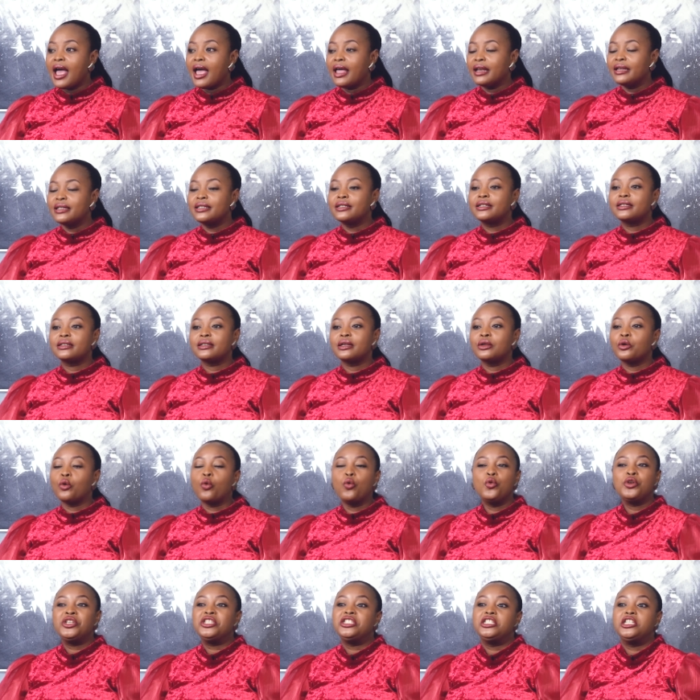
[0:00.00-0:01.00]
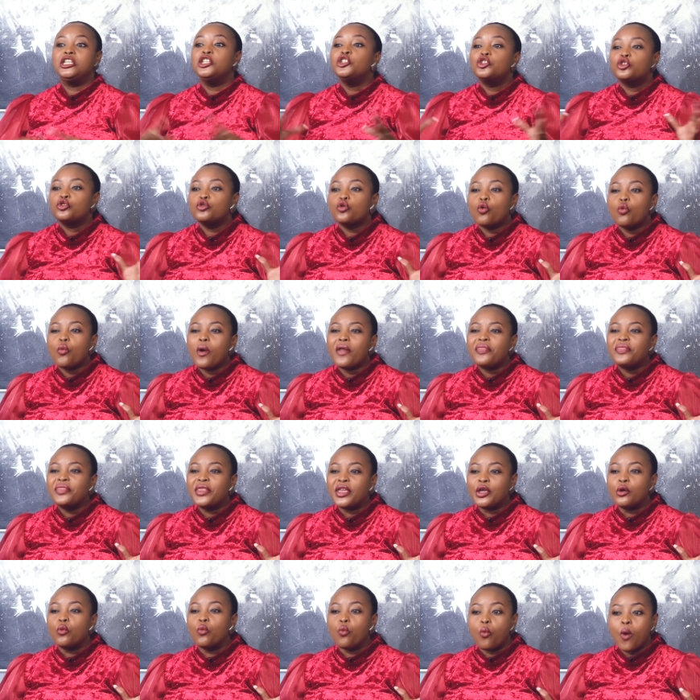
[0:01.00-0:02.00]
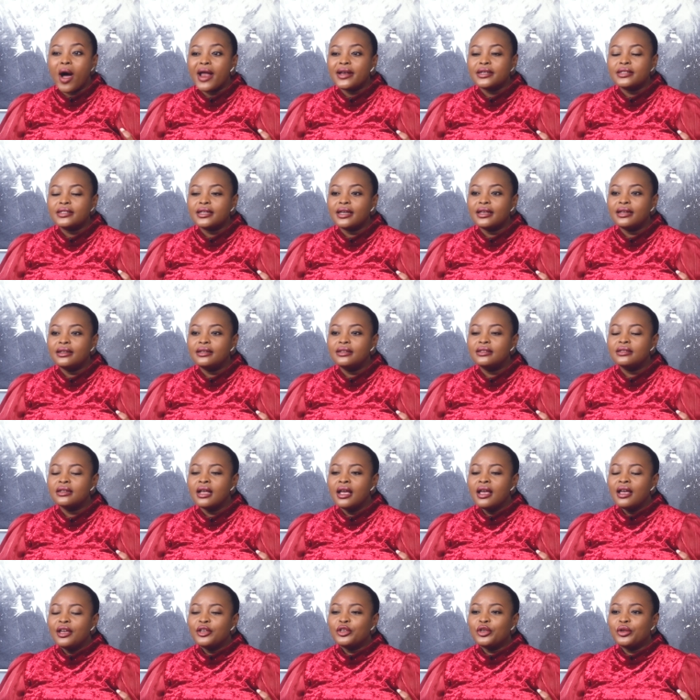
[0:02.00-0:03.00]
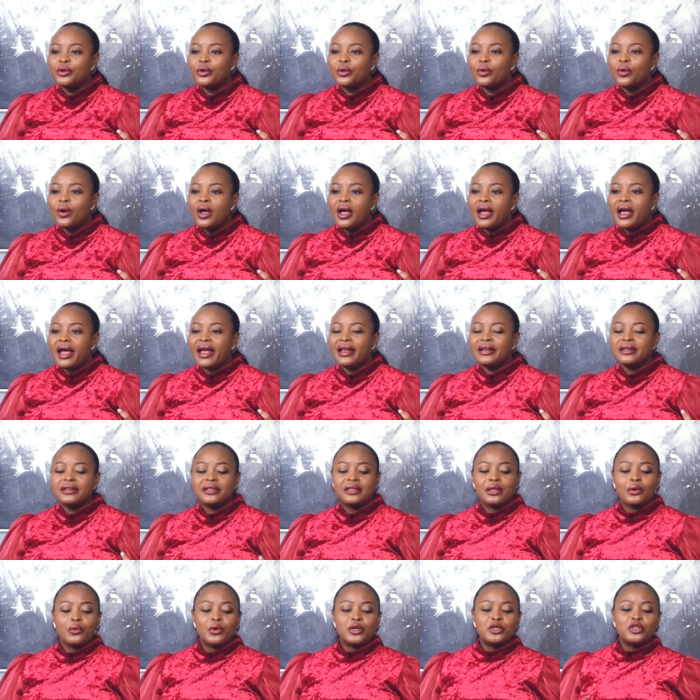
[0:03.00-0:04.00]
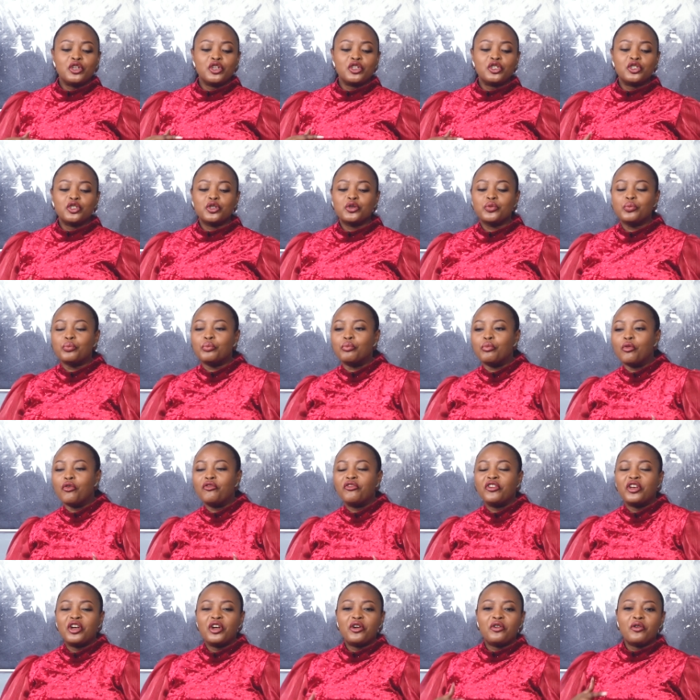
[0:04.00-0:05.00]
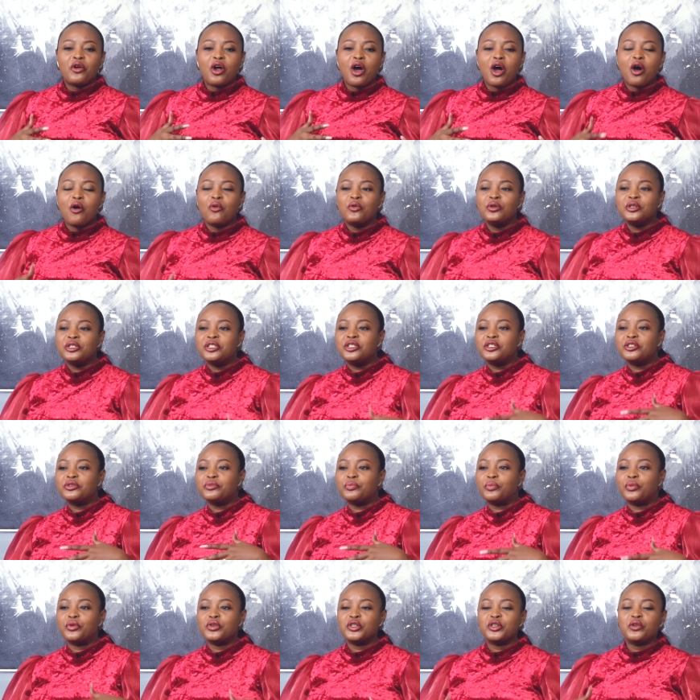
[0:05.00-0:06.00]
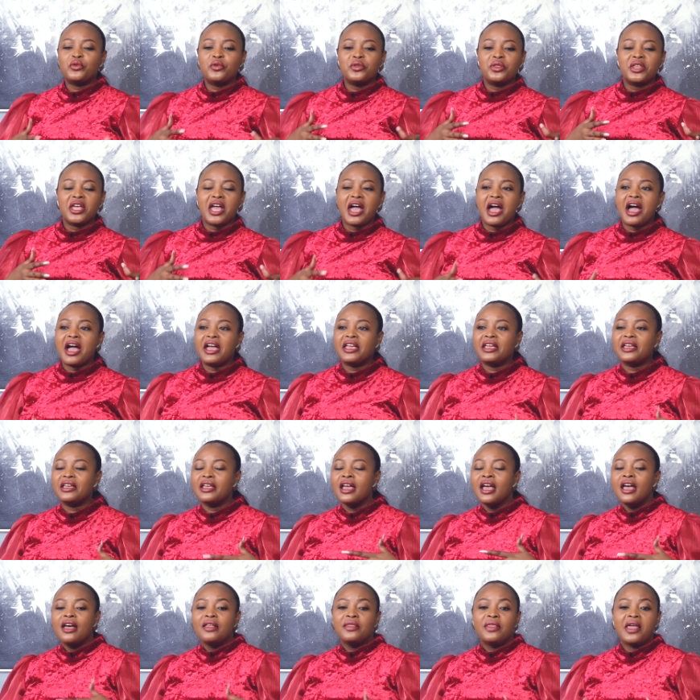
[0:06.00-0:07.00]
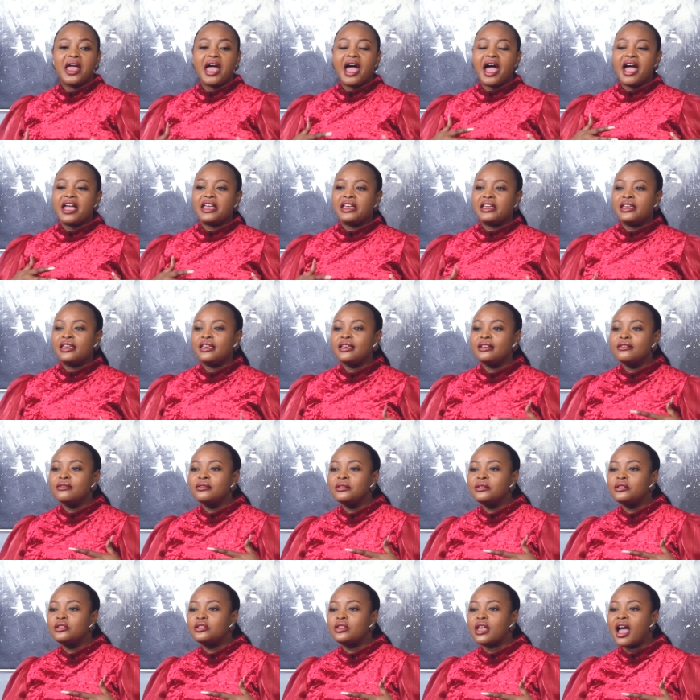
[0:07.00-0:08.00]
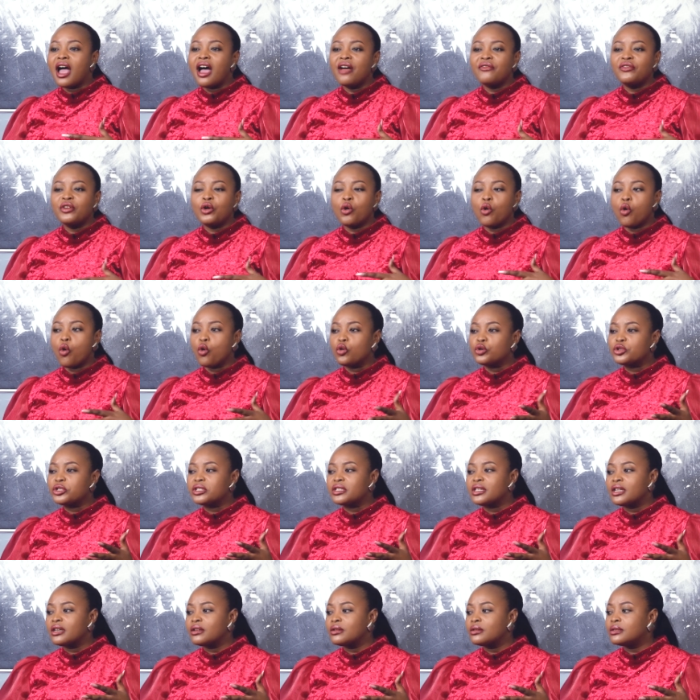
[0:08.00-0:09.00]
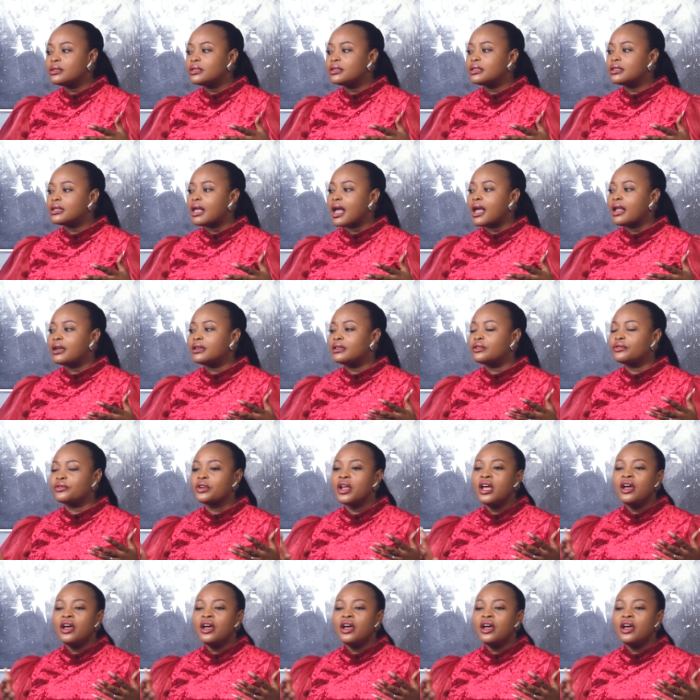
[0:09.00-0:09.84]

and who didn't know what they wanted, and they were just moving around, putting on their high heels, having hostels and